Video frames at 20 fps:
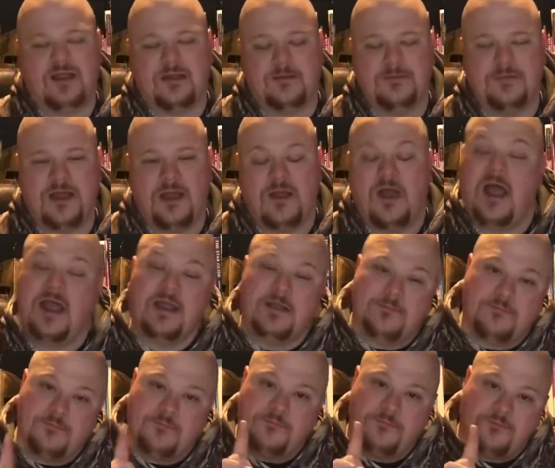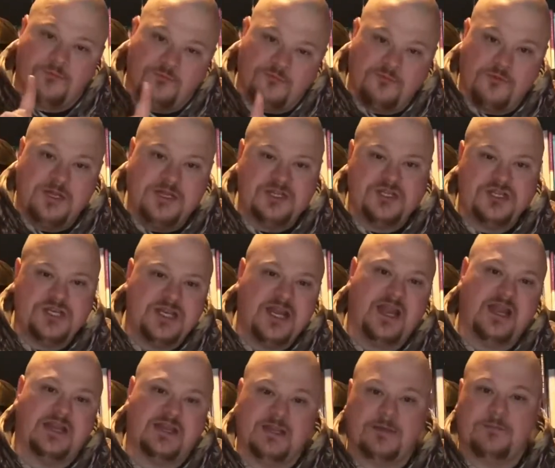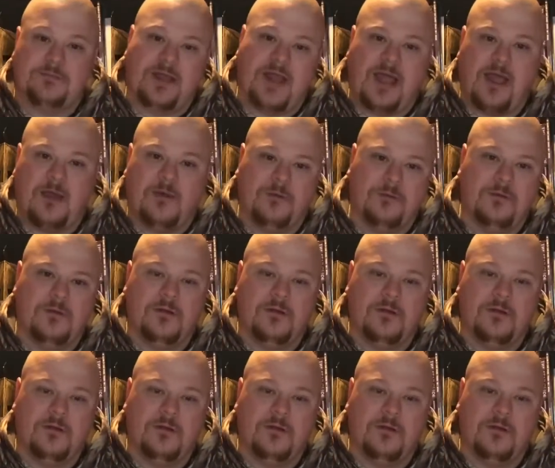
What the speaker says: like him now. I appreciate him now.